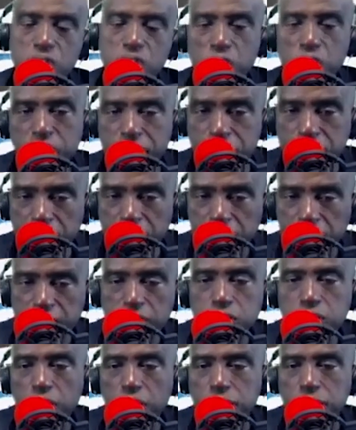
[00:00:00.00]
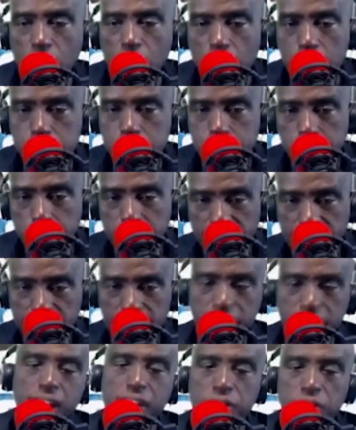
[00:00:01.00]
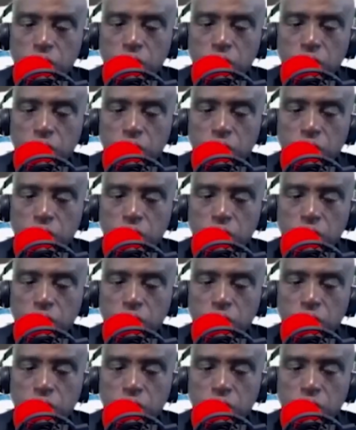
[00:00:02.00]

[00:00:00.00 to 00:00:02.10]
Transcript: They're the victims of their upbringing.